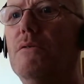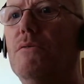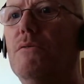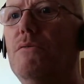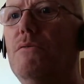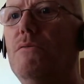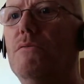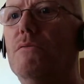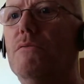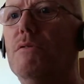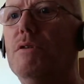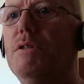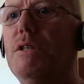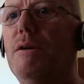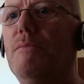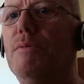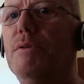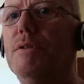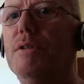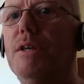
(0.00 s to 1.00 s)
Ooh, what
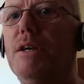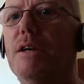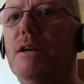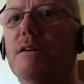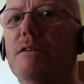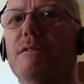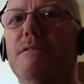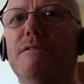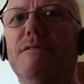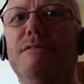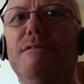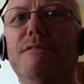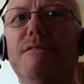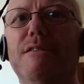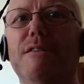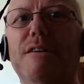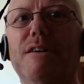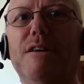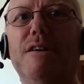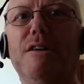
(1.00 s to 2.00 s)
happened here?
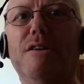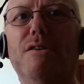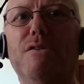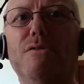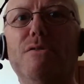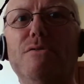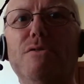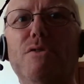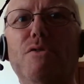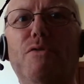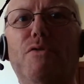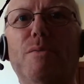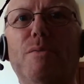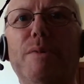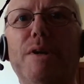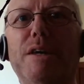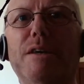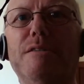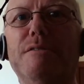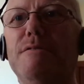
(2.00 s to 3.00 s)
All new for
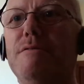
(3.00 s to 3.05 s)
me.